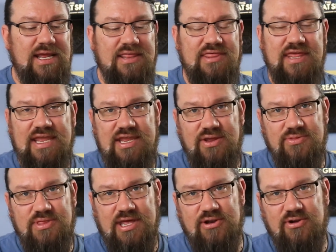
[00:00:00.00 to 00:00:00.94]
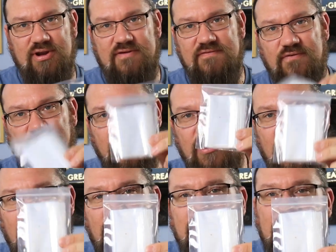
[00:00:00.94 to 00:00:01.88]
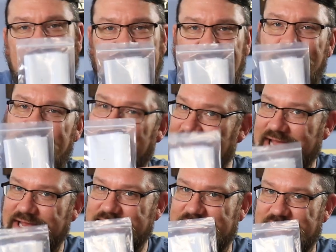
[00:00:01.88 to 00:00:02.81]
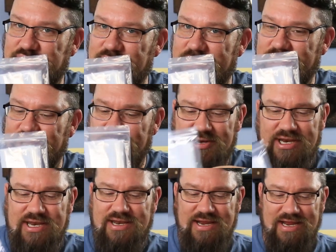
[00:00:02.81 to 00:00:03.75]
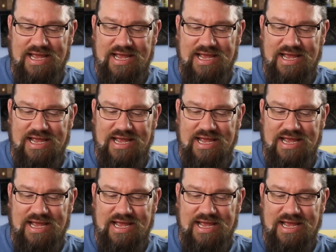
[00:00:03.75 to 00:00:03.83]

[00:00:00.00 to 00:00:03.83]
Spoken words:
Thank you, Thundergryph, for all the little baggies that you included.